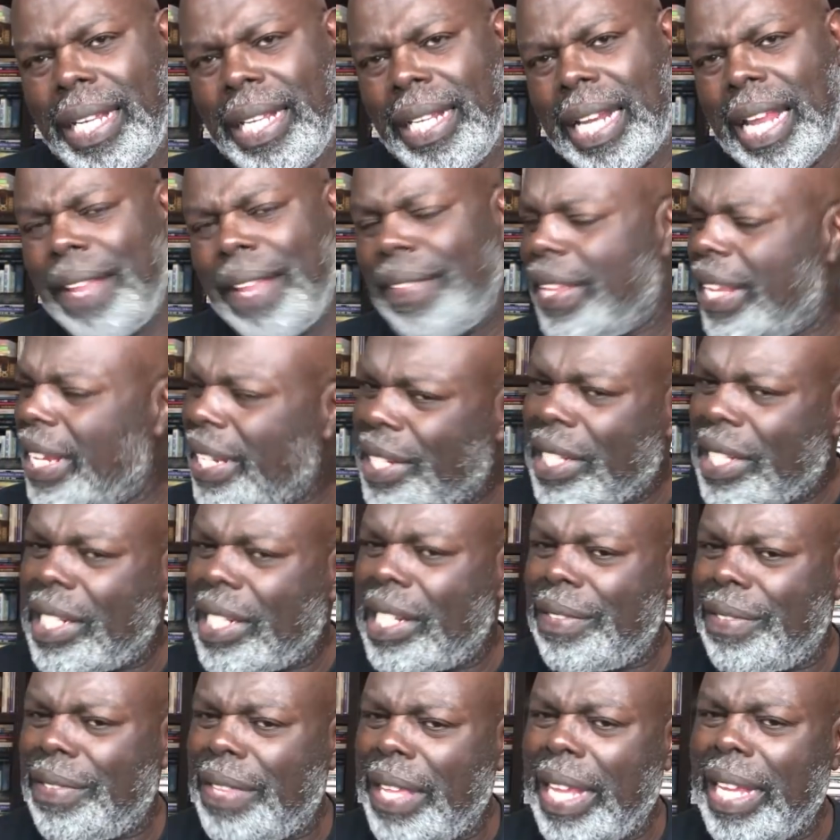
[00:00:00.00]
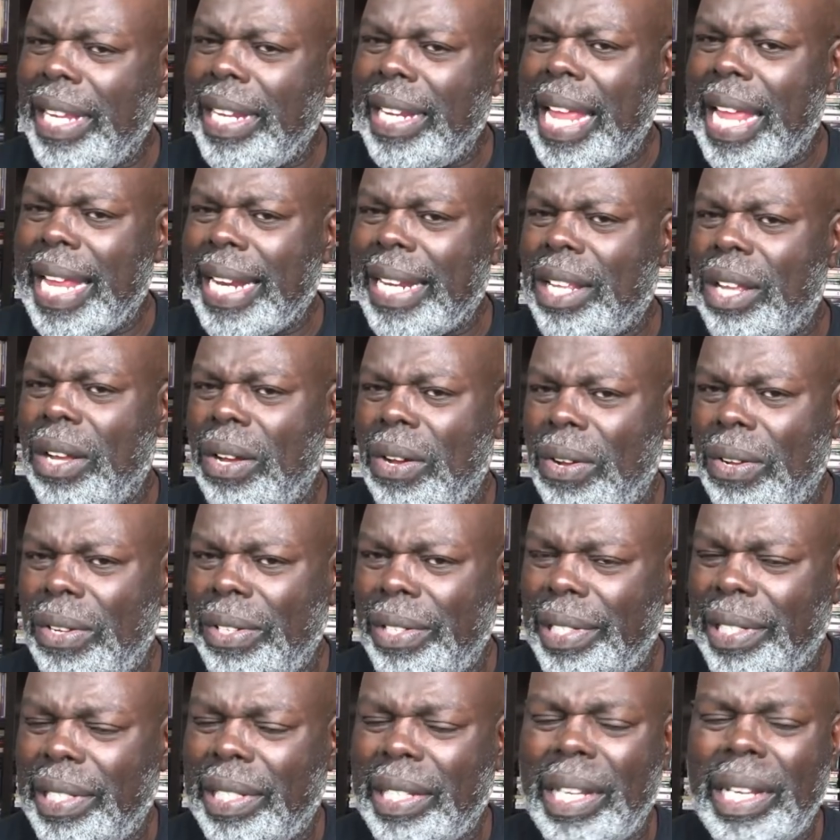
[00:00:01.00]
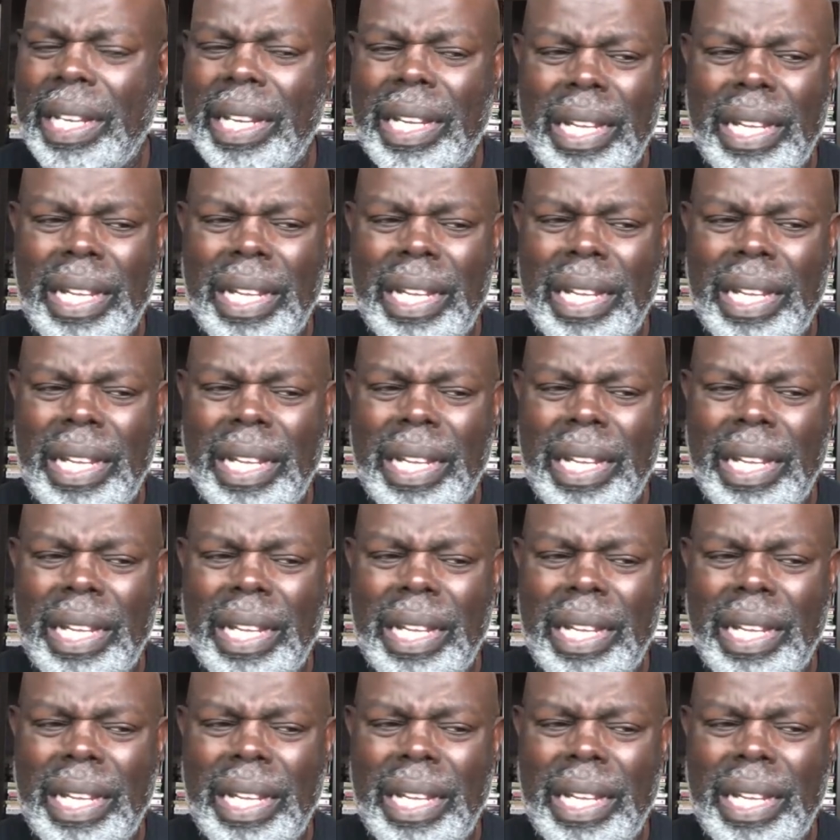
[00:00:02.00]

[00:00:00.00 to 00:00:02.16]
Now, this is the thing that caused